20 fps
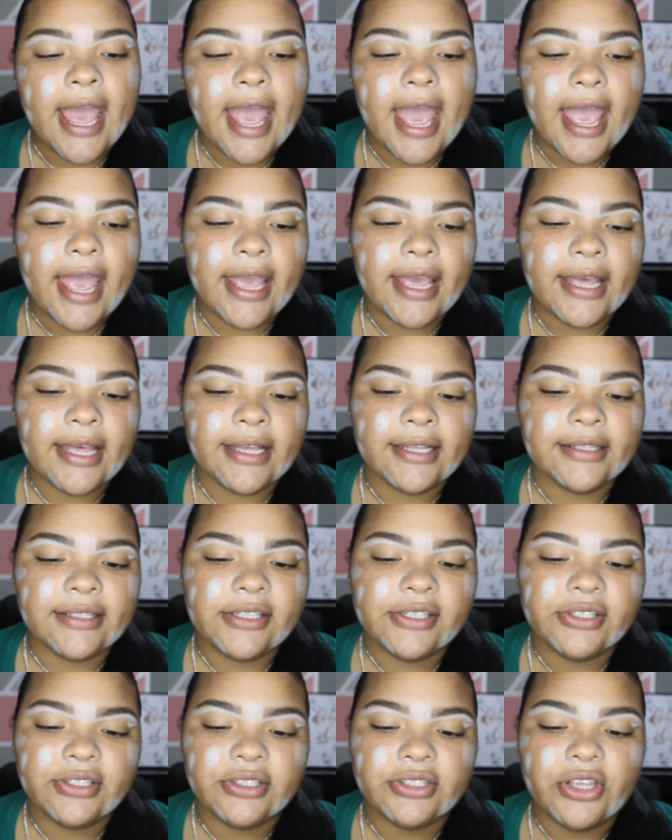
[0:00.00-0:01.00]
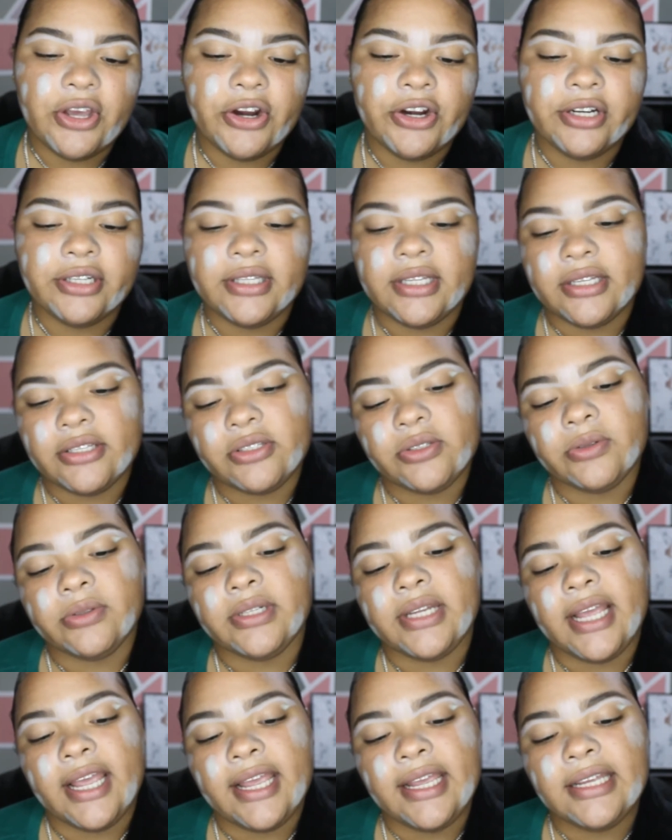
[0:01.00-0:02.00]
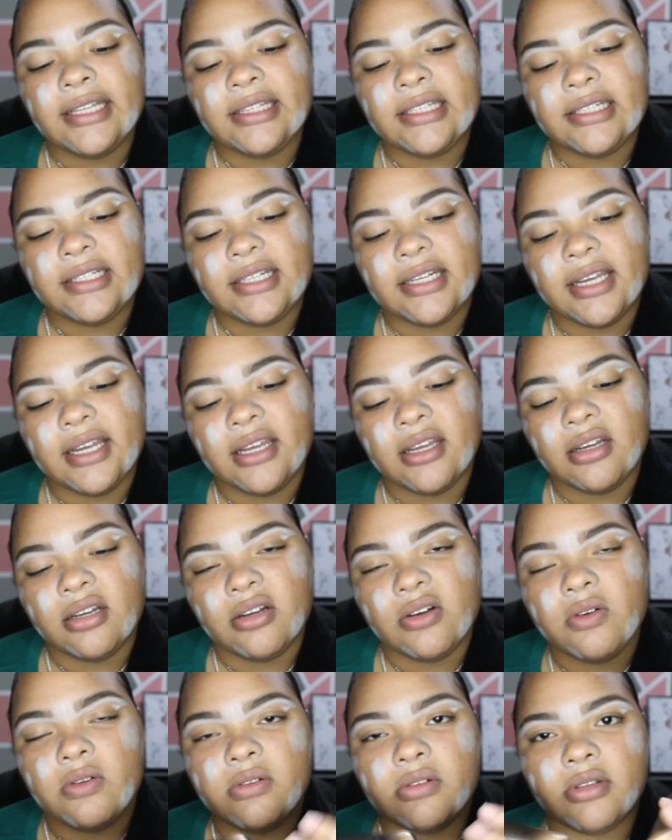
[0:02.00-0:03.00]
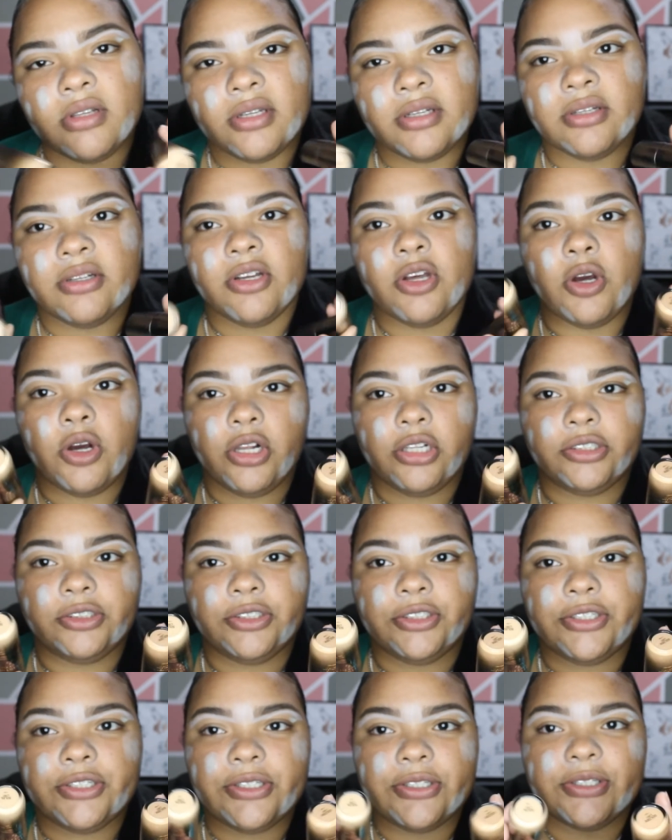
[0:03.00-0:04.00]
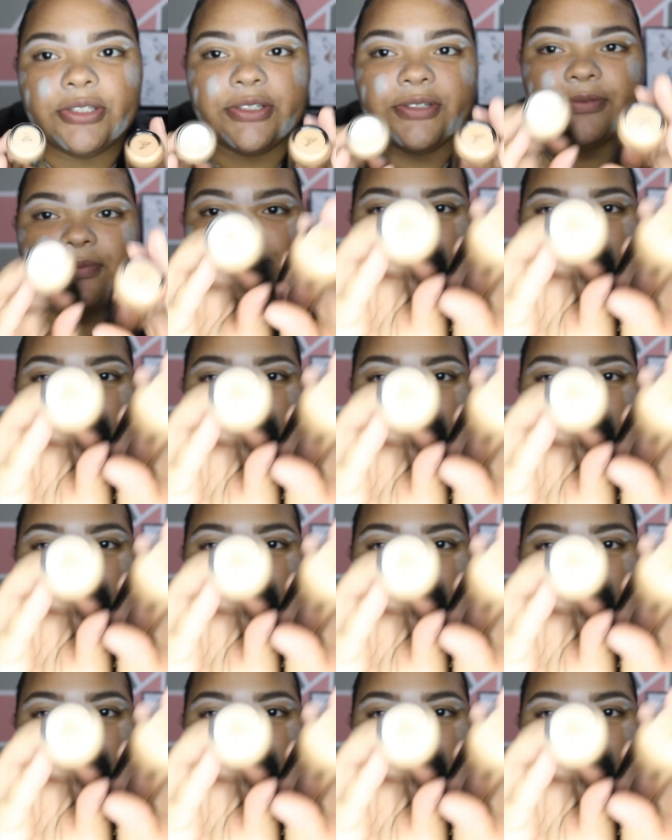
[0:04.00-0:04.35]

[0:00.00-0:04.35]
and these are the Soleil and Golden colors.